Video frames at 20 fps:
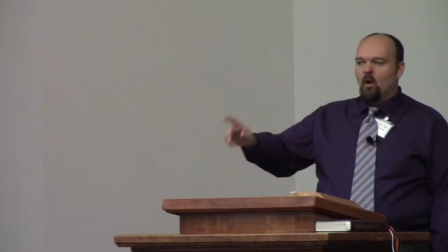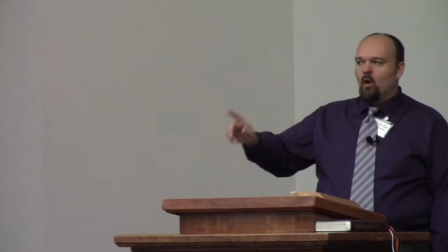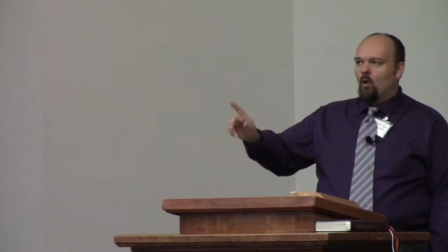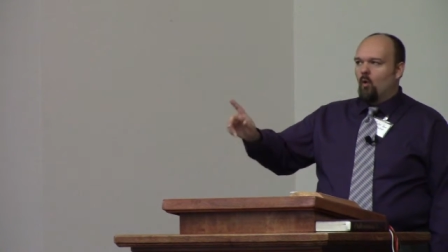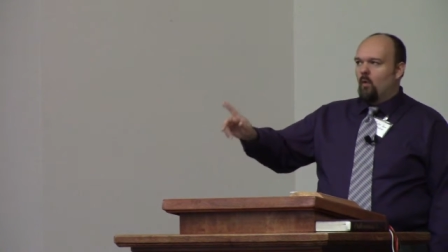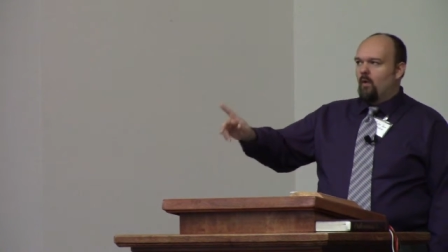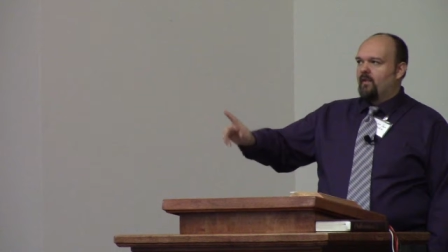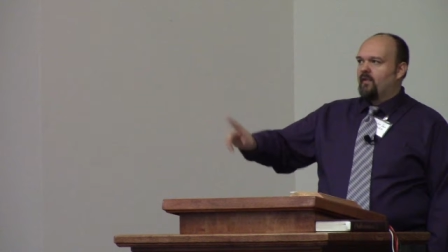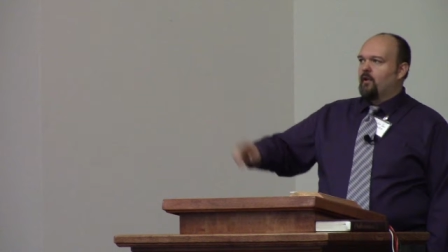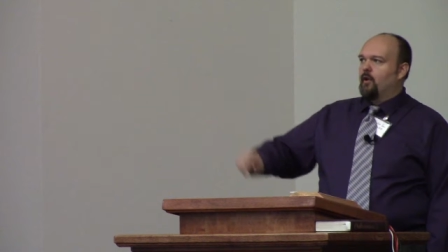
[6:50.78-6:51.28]

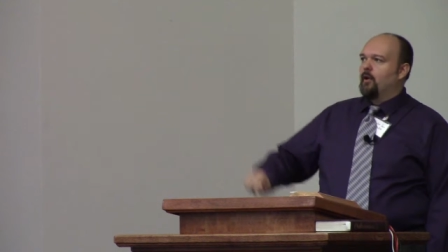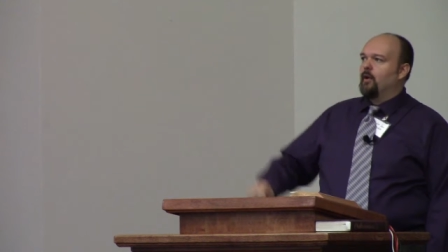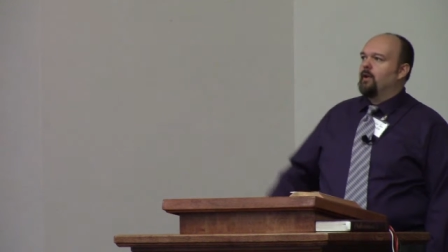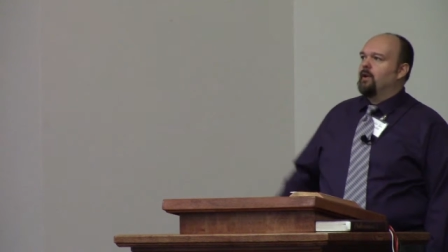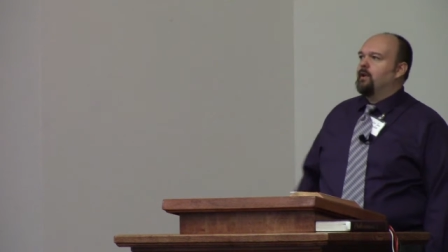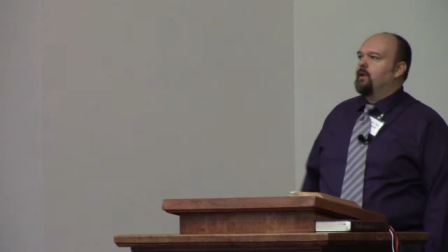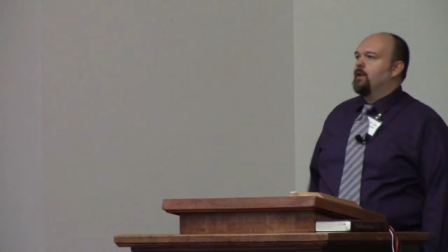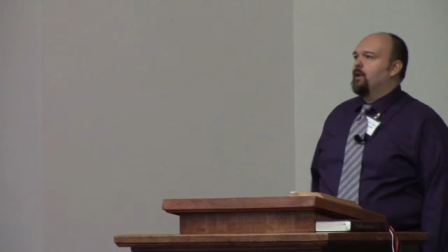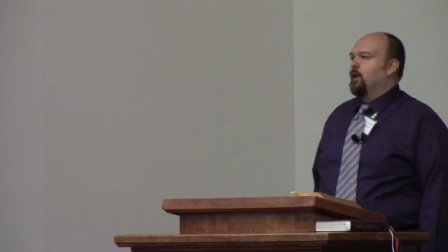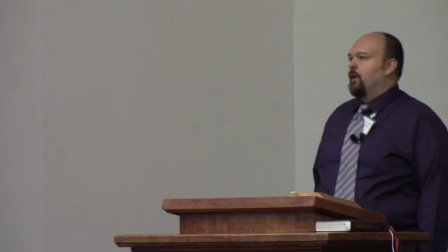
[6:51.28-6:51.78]
with
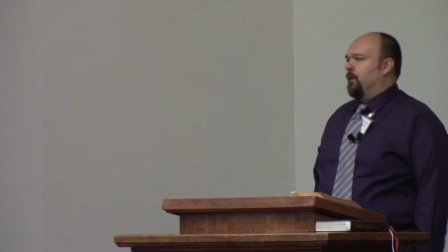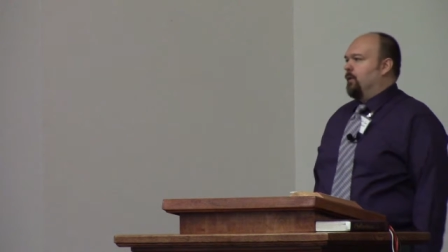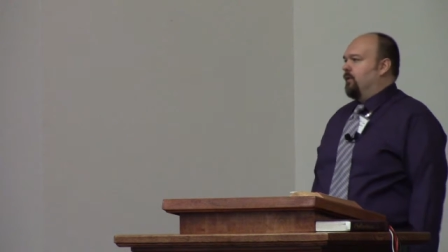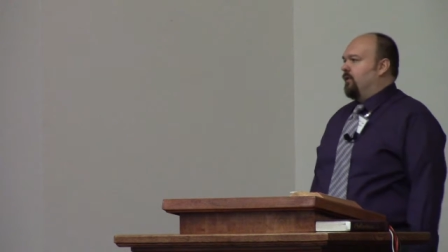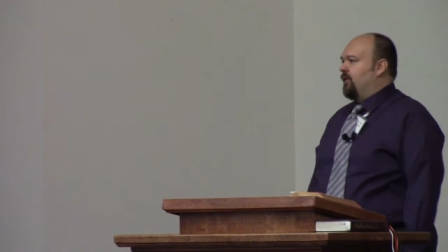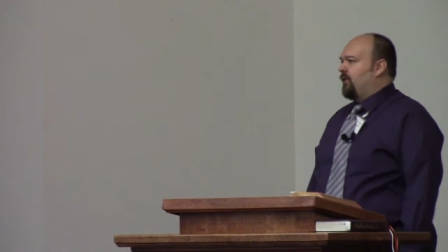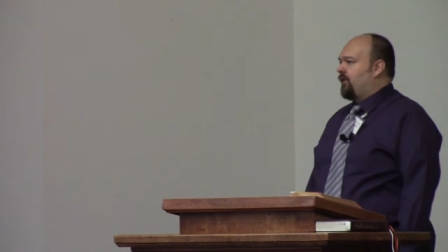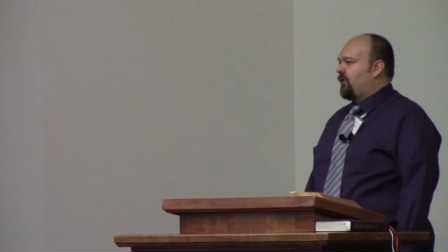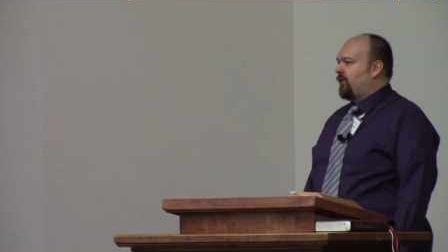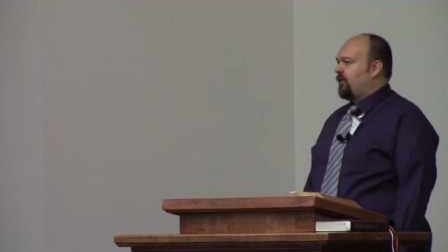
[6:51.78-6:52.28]
good
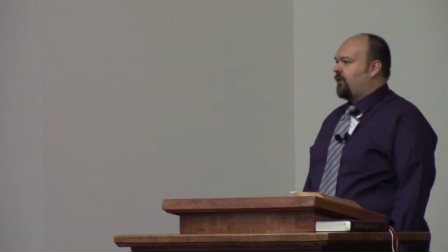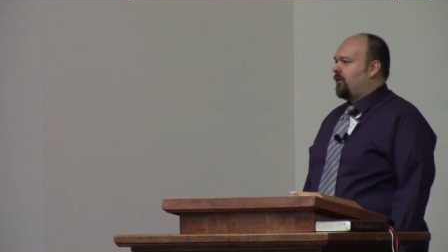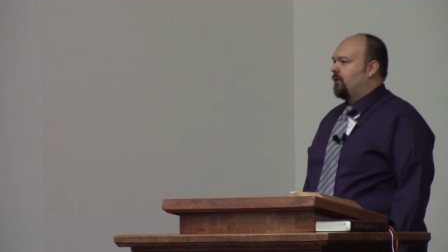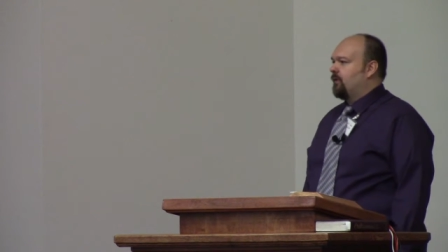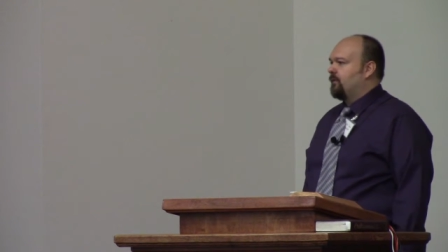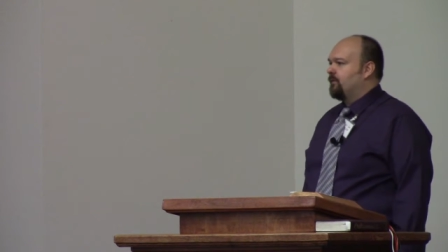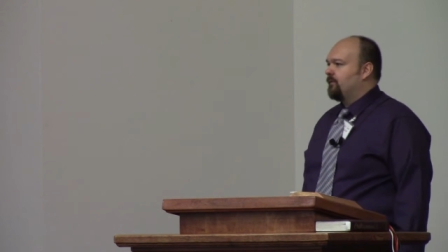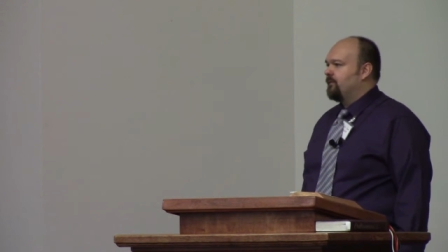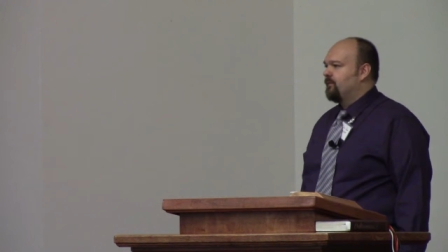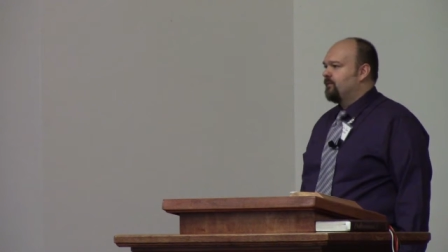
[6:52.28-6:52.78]
news.
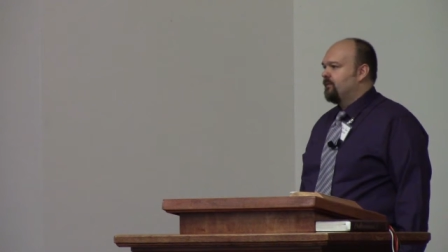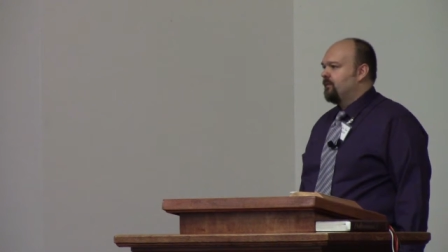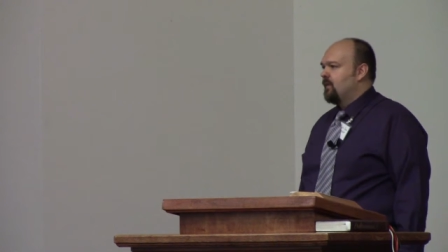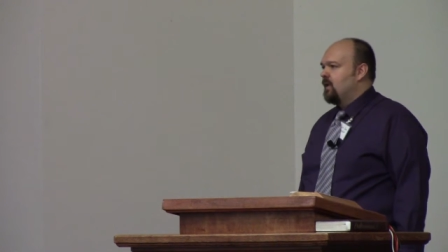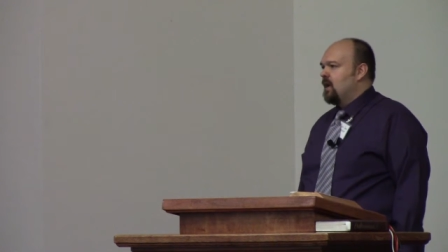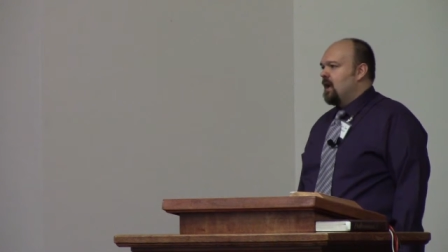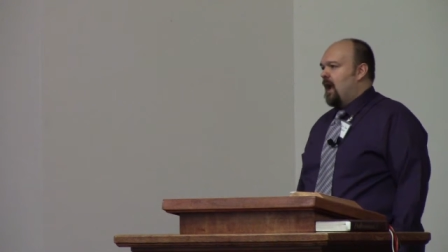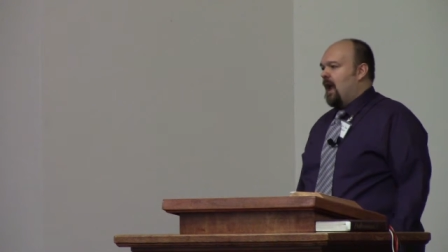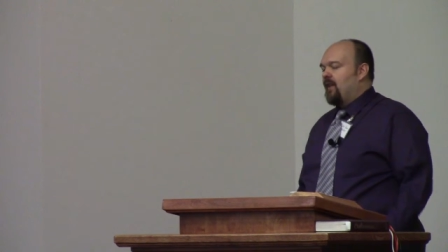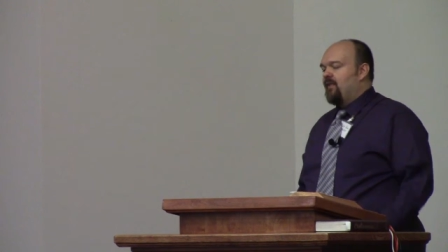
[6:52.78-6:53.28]

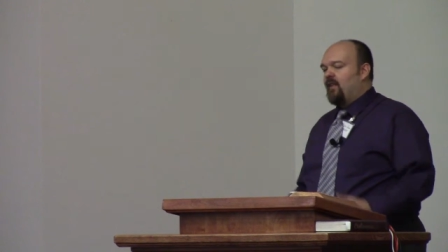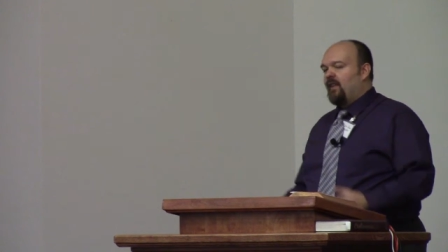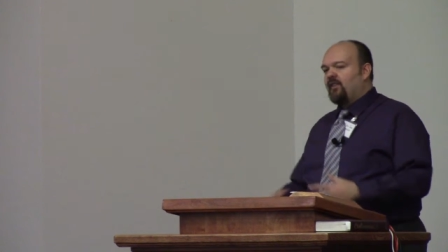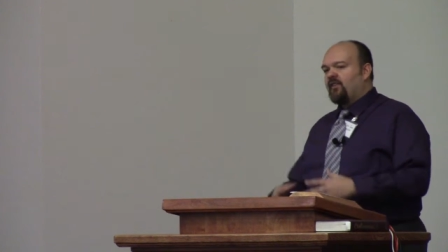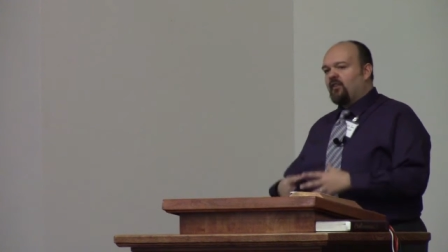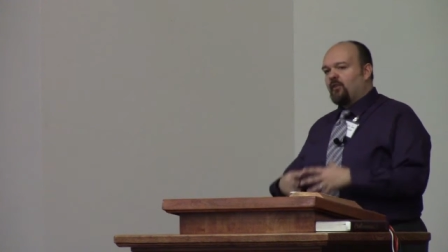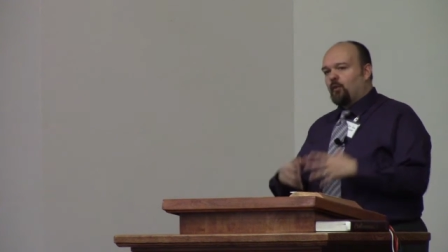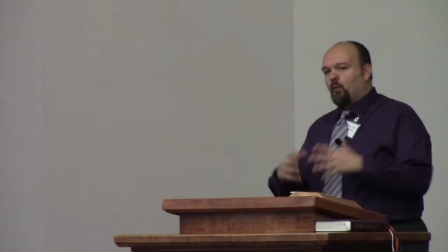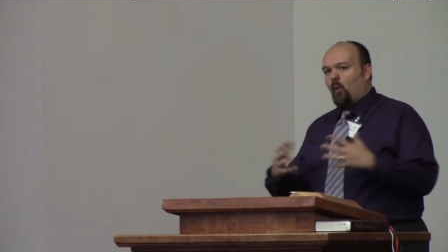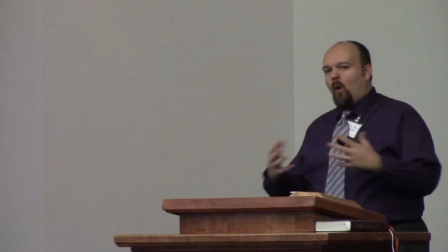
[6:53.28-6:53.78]
And
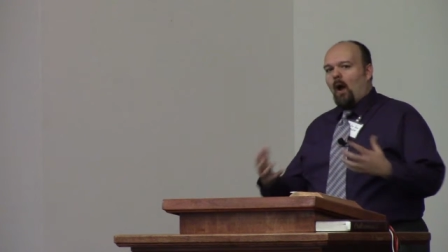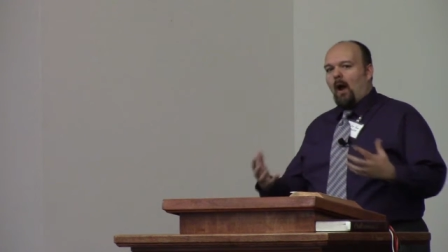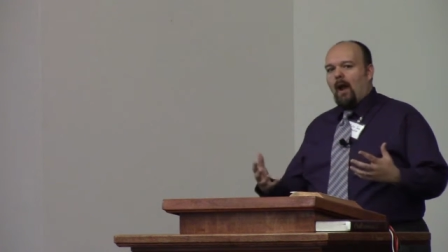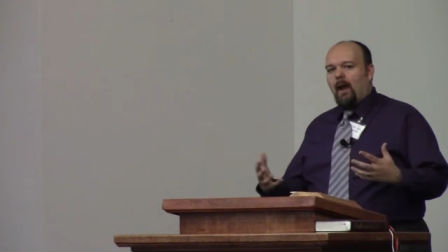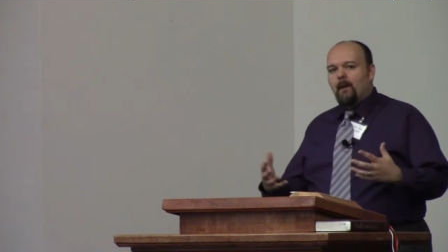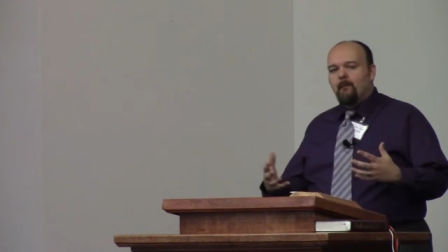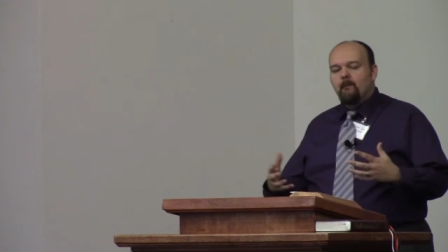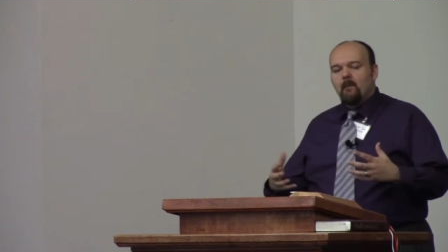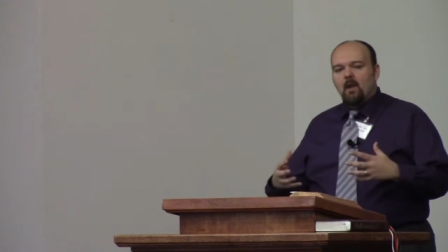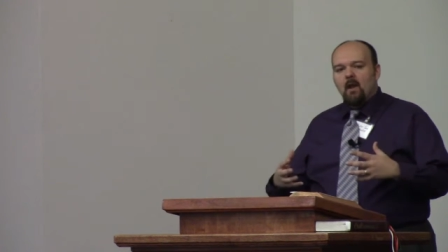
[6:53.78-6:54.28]
this is
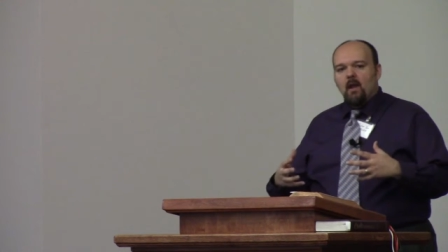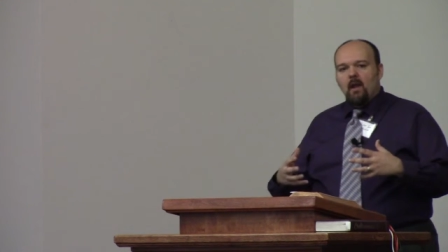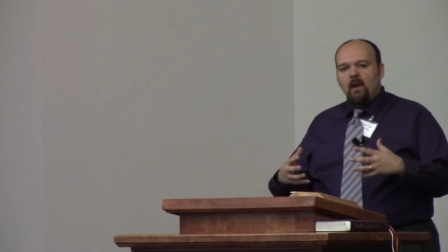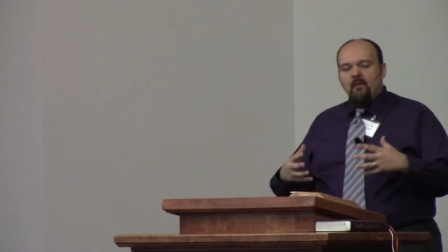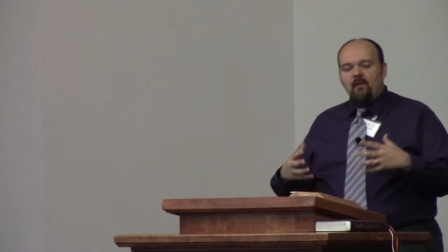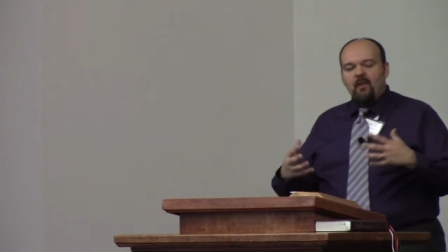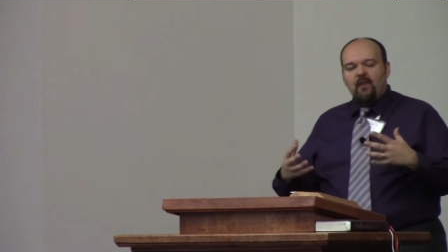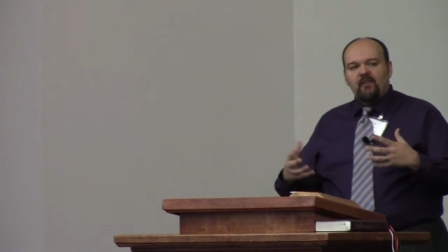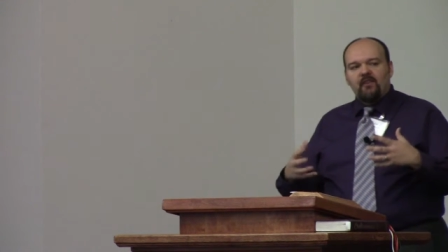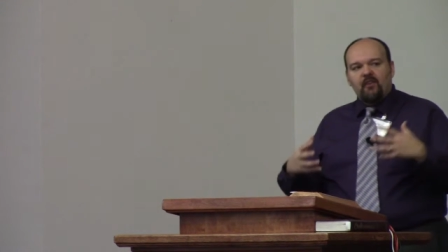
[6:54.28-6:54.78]
why
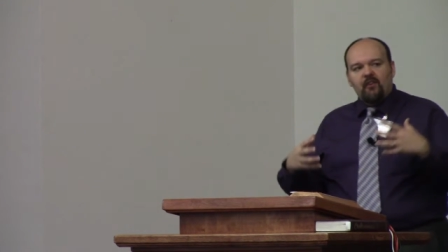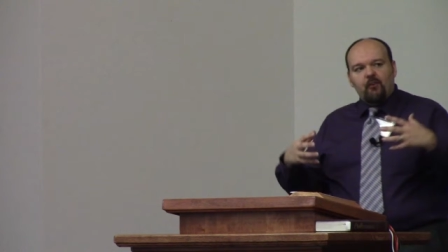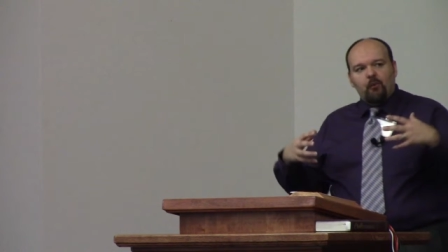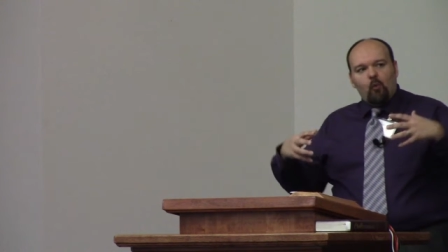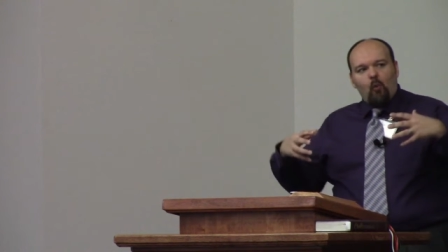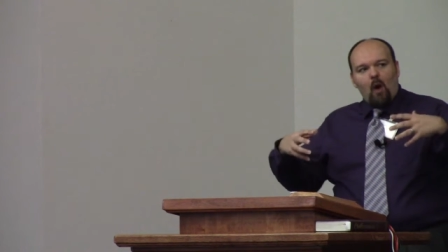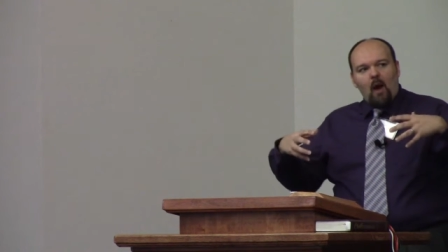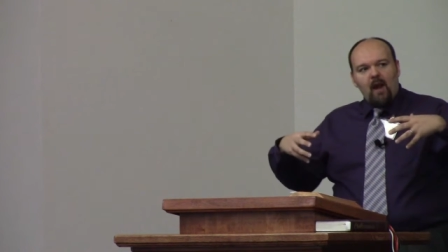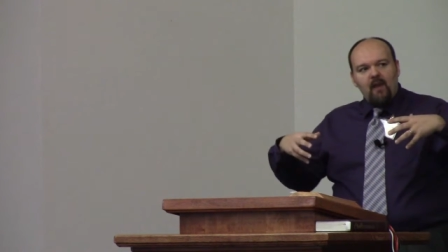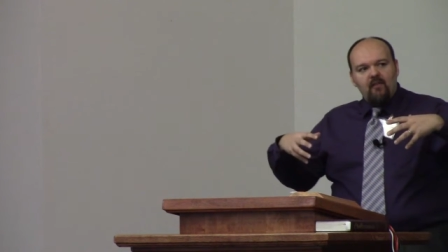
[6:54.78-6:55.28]

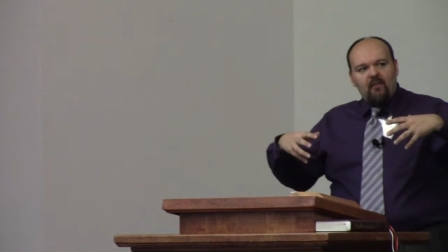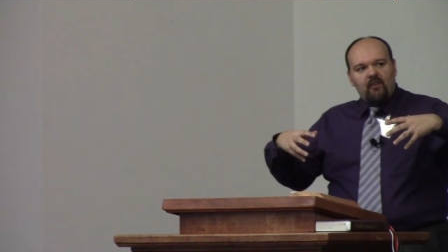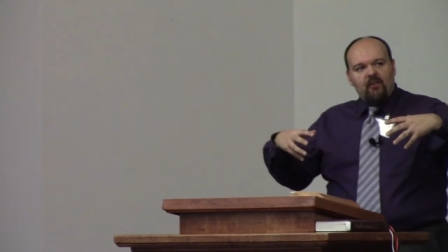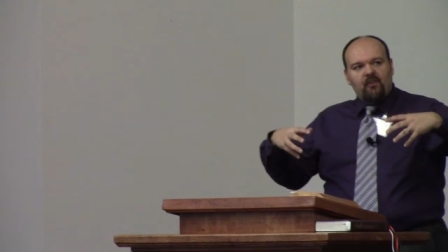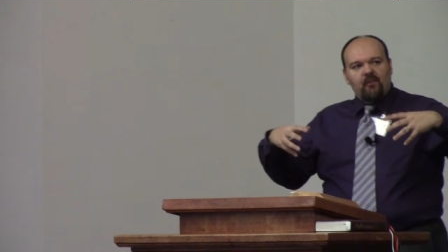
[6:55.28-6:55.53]
the